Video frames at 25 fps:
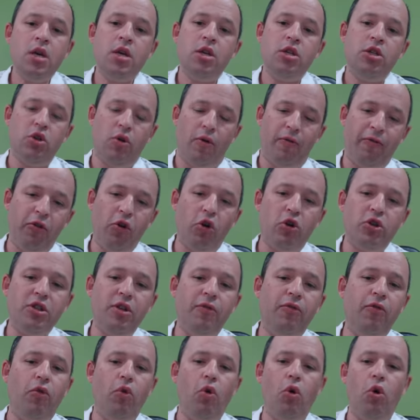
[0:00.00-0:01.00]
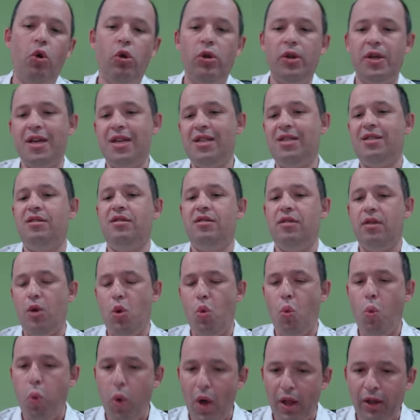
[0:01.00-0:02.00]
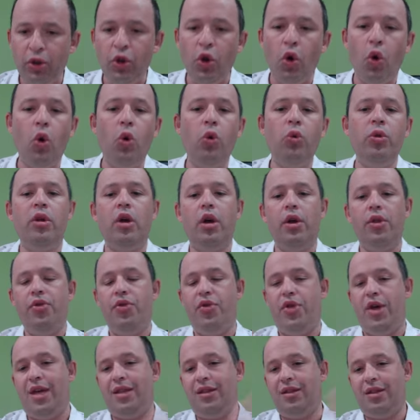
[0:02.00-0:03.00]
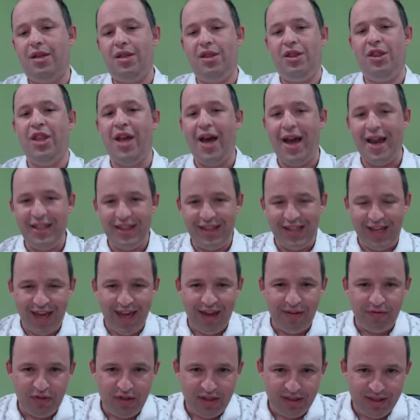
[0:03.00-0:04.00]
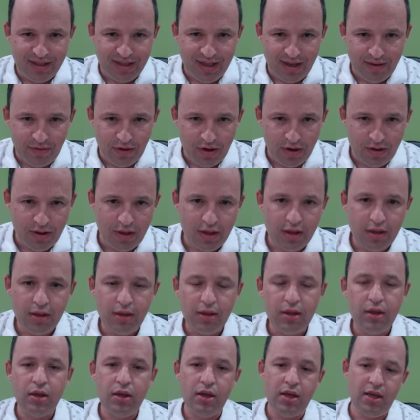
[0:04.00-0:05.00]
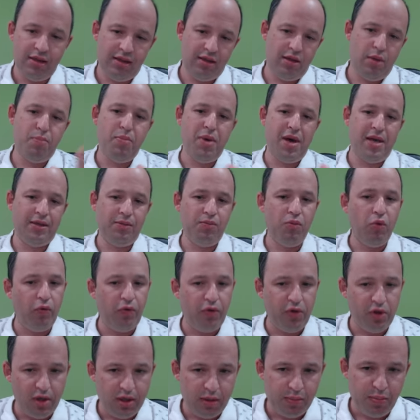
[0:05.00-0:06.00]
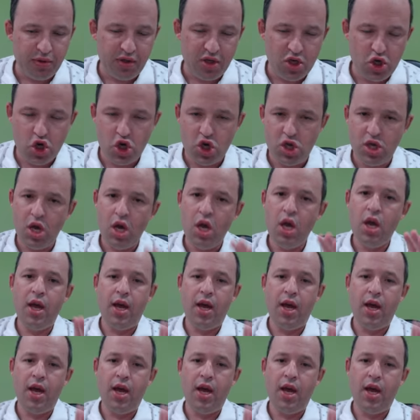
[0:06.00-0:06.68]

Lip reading: So first of all, it's well known that knight fd7 is the best move in this position,